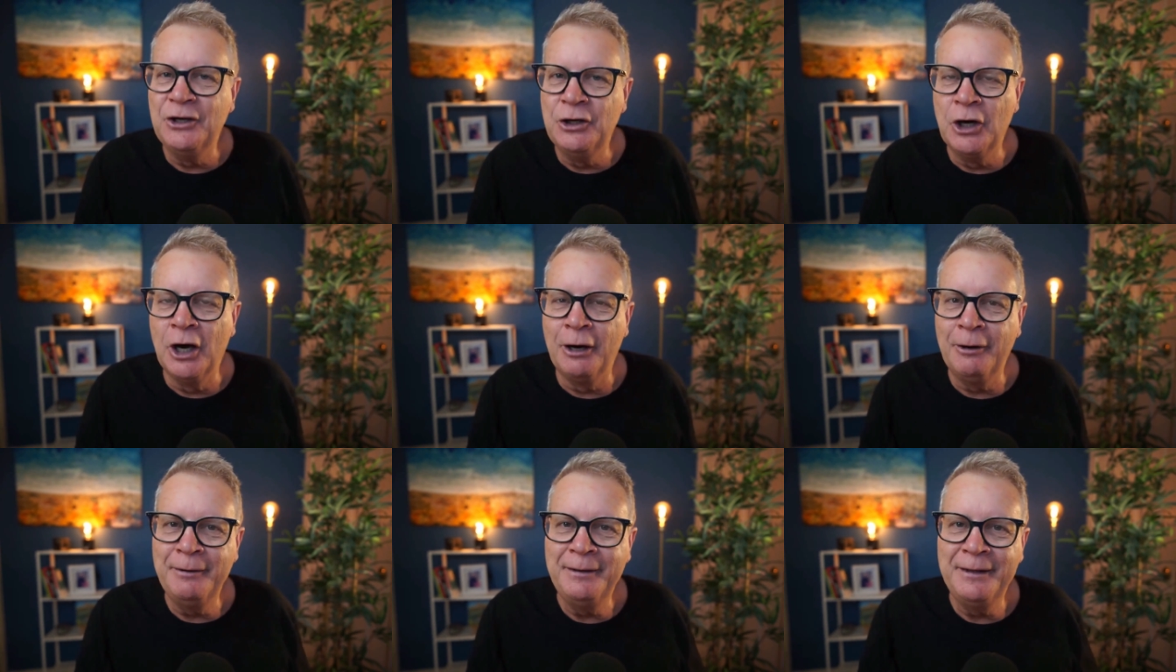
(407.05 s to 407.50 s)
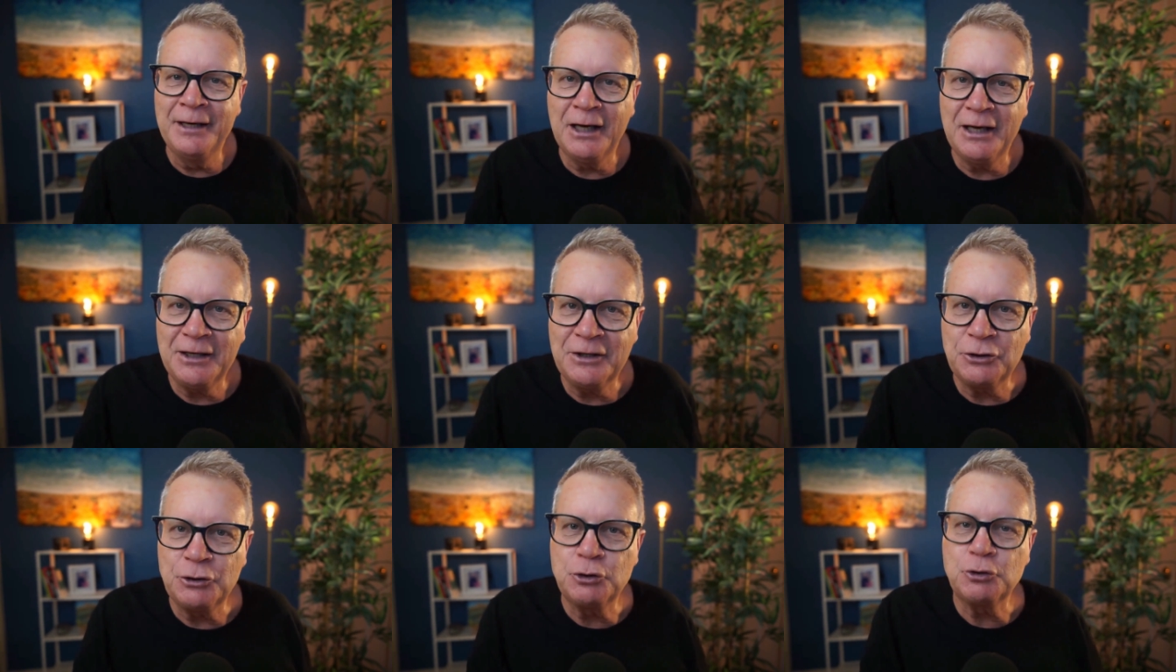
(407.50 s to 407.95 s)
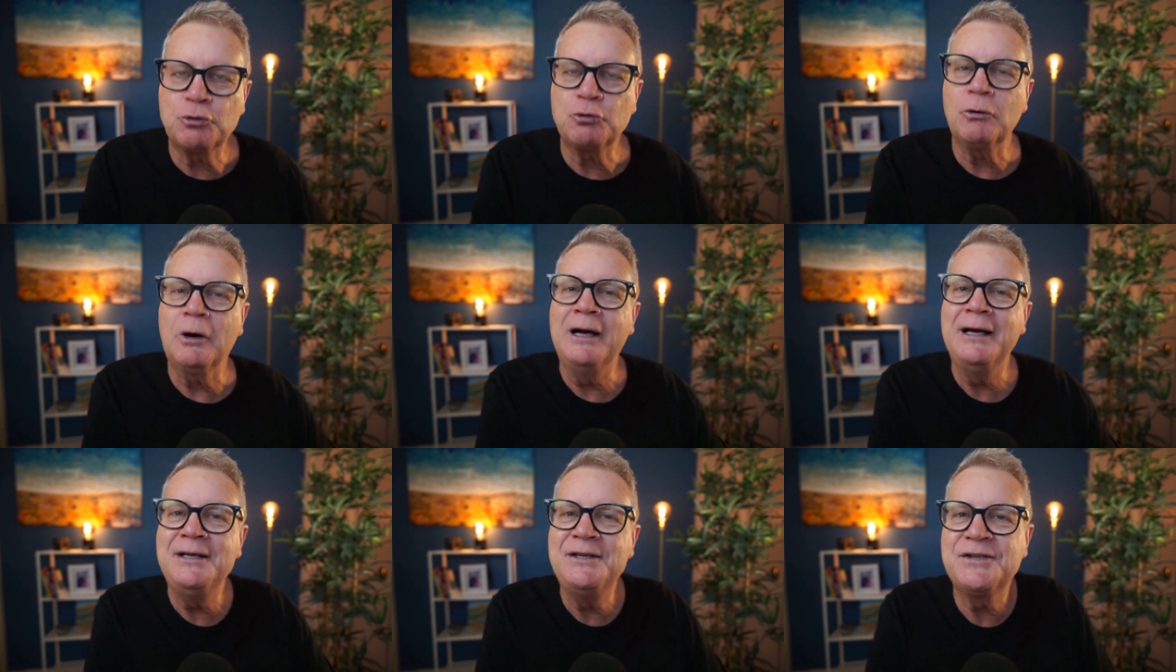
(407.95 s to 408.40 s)
knowing that I could
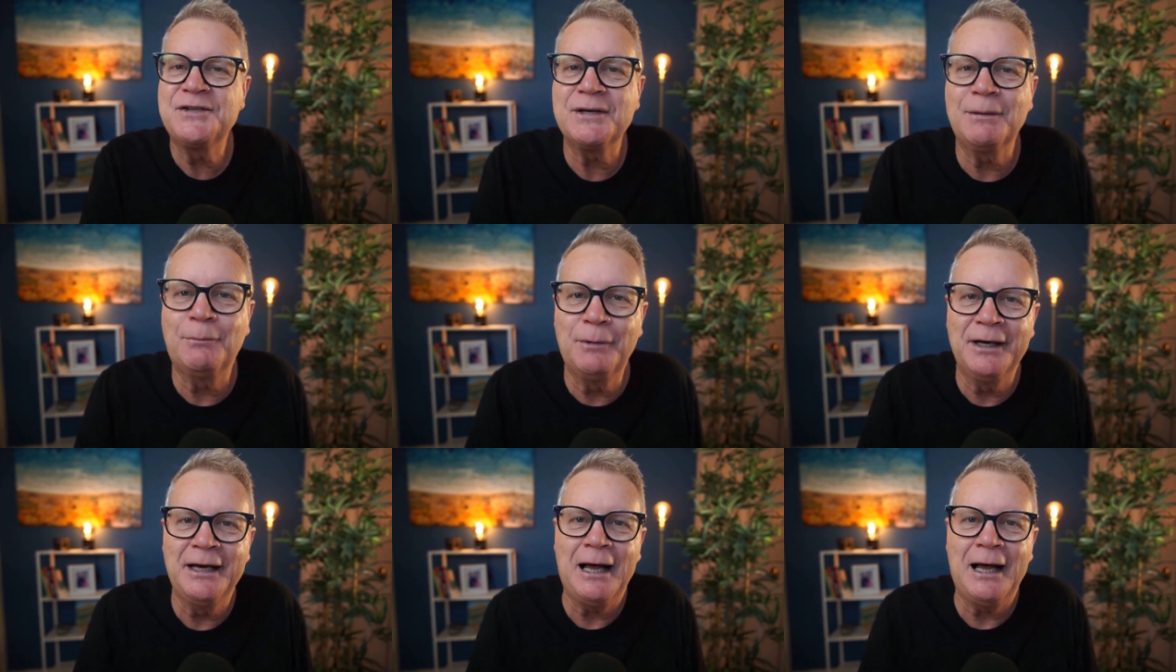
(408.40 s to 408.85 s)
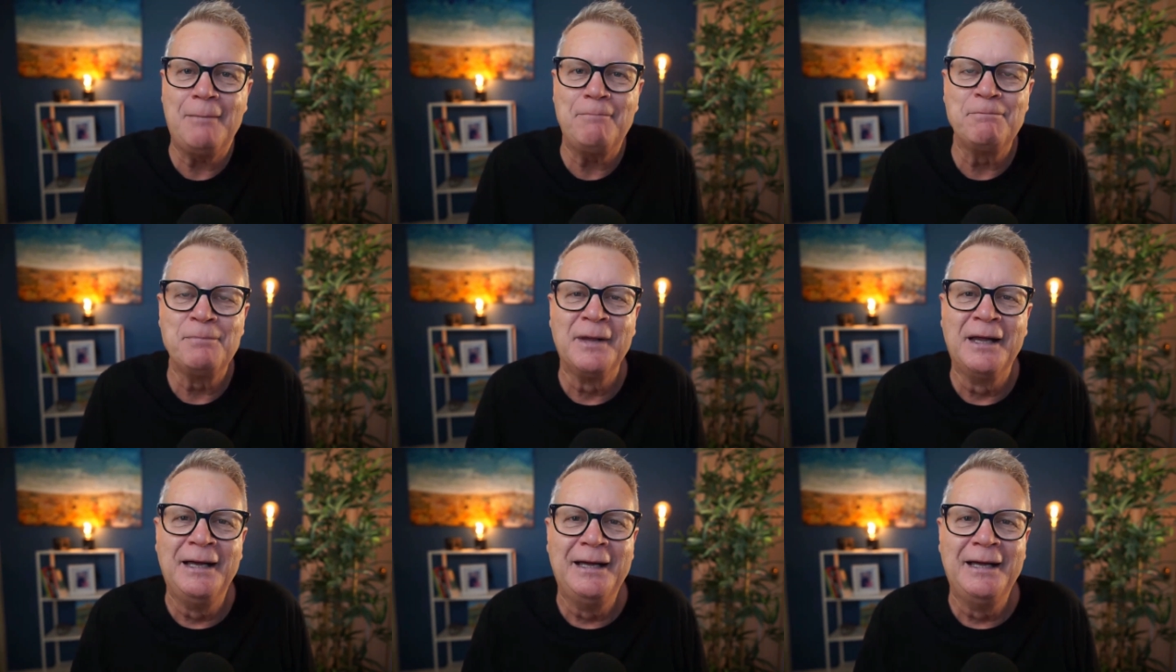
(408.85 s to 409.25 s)
train someone up